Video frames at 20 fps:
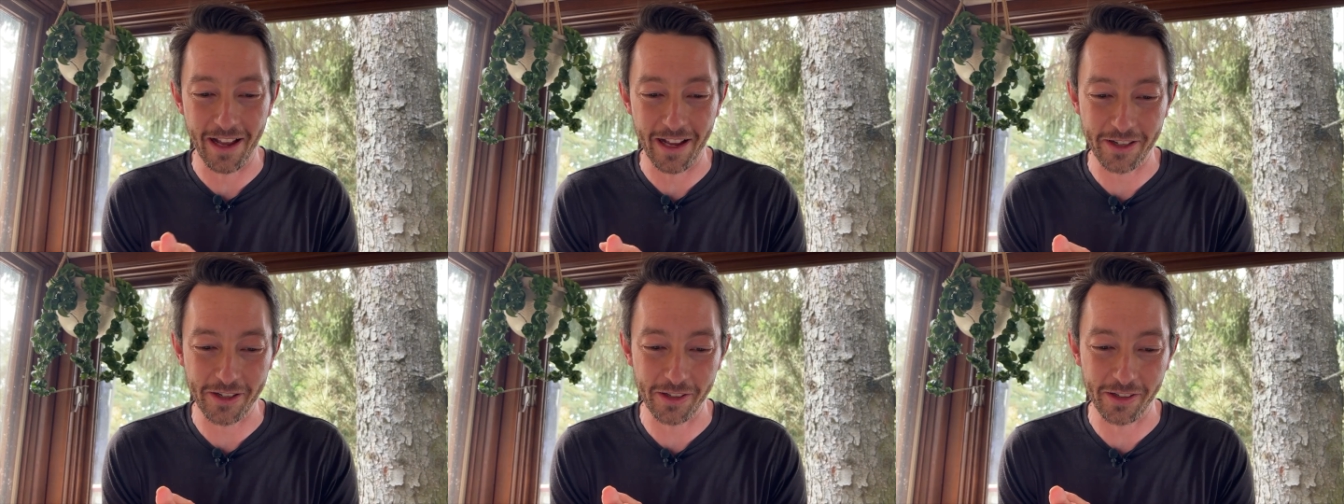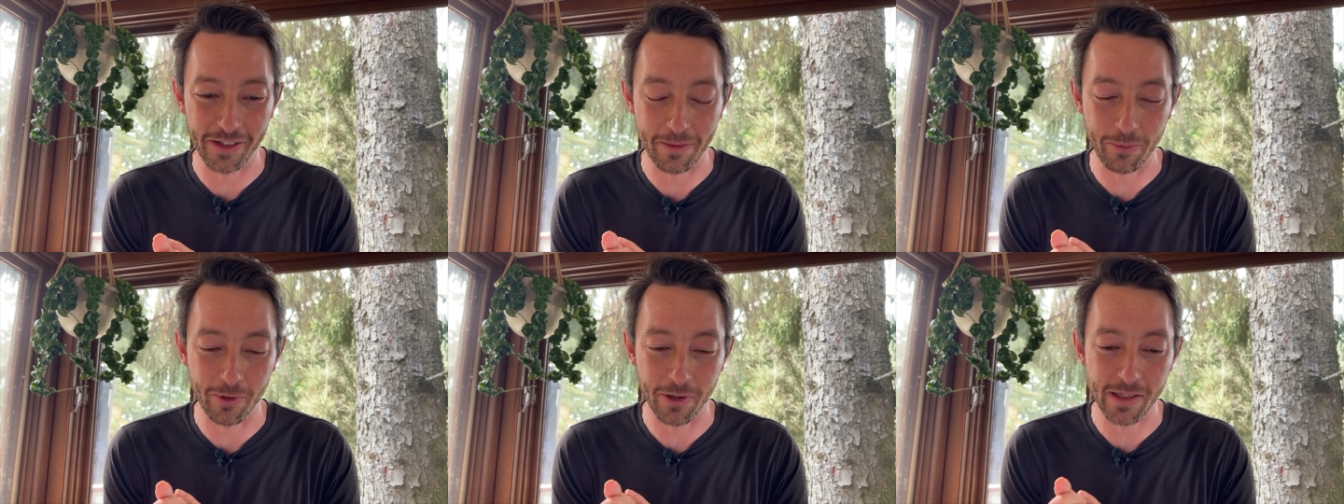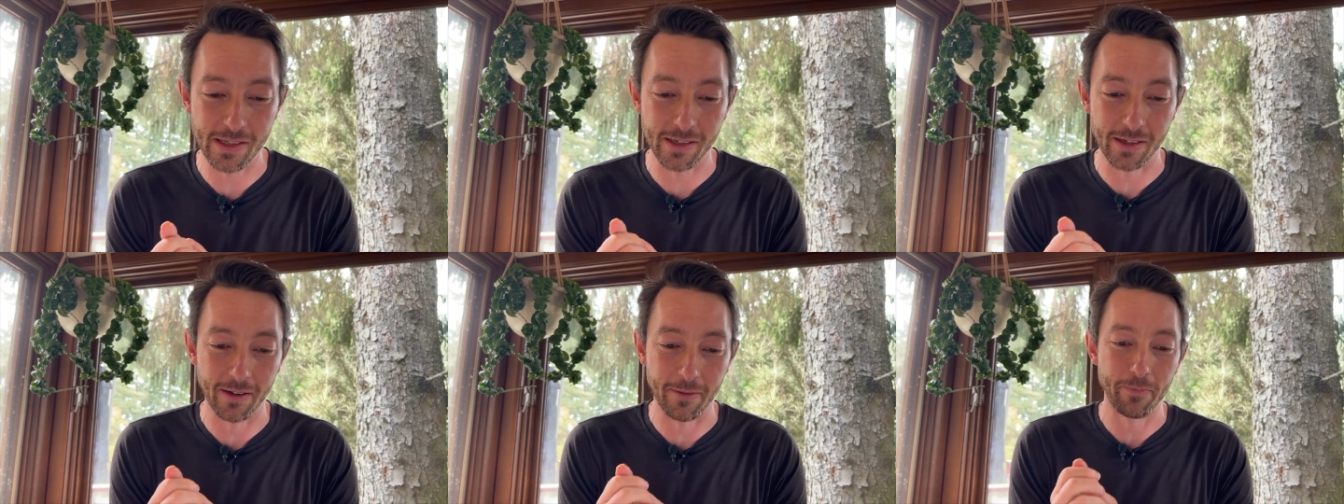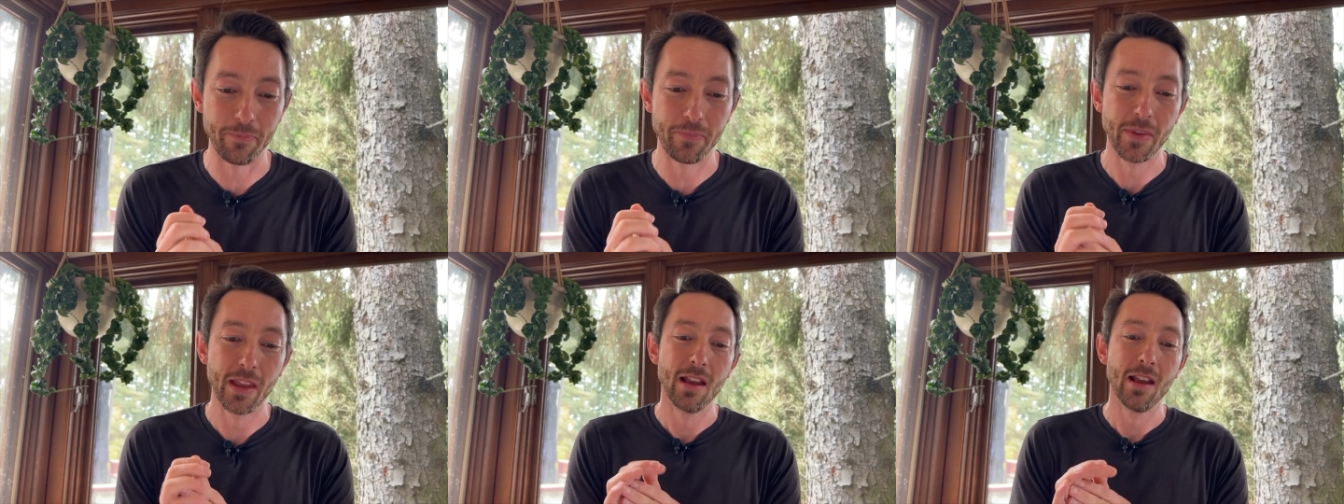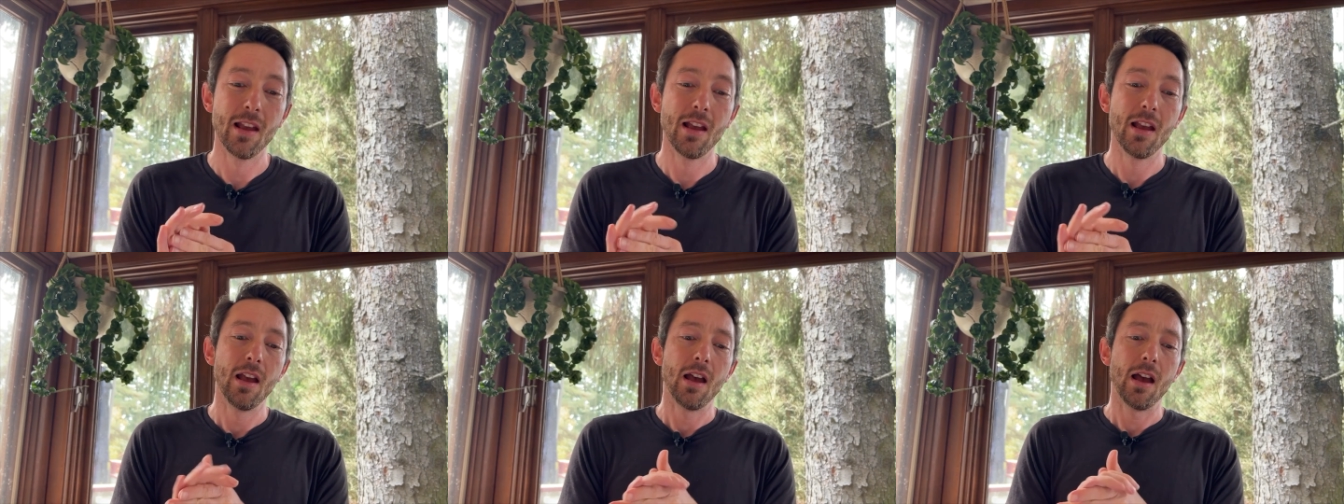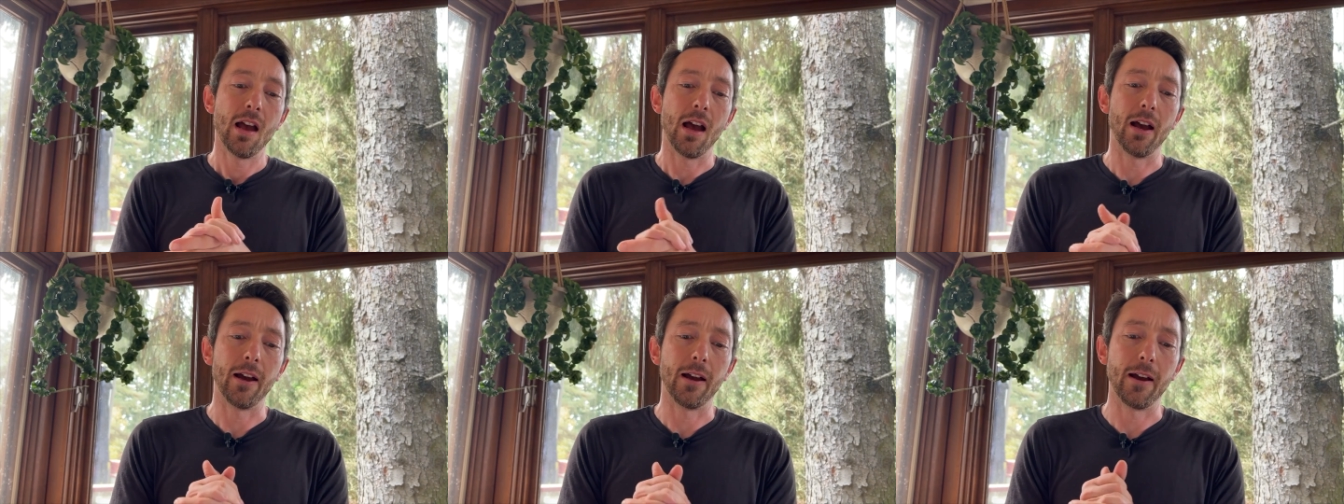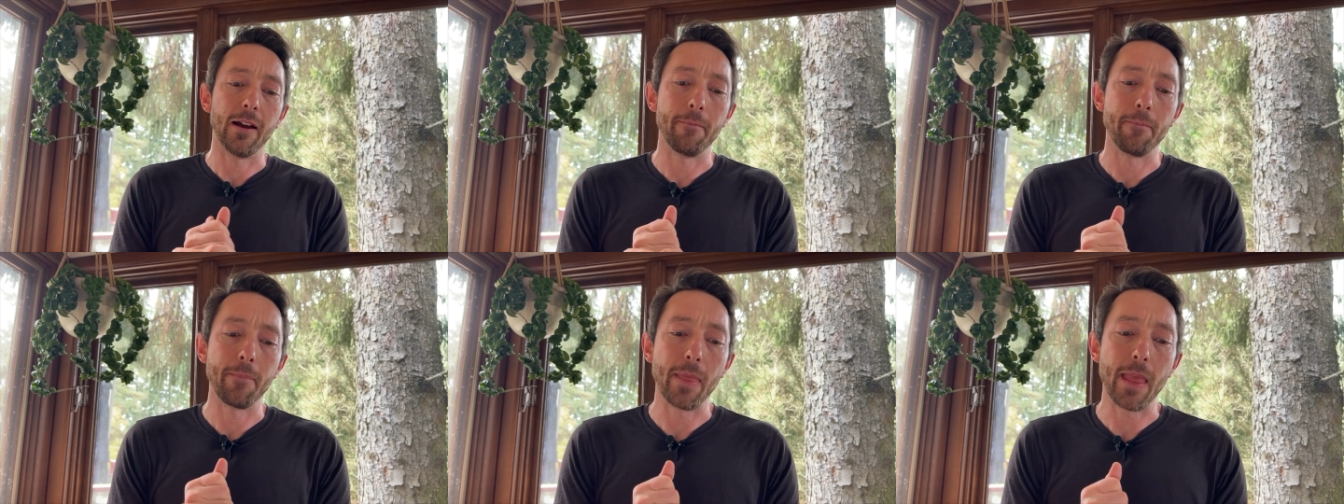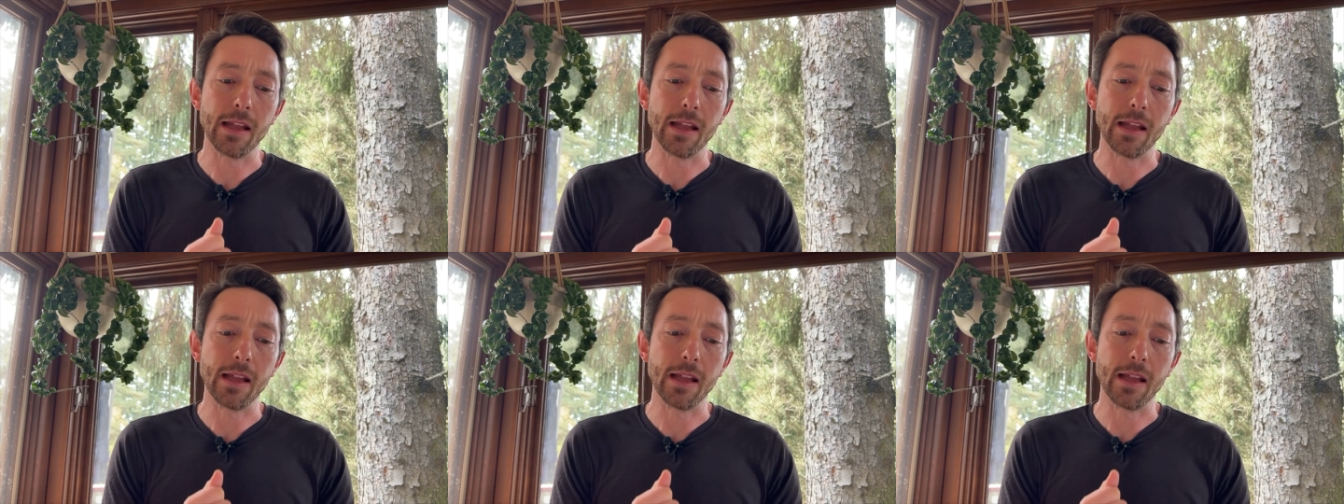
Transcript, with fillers: actually at Princeton. Um,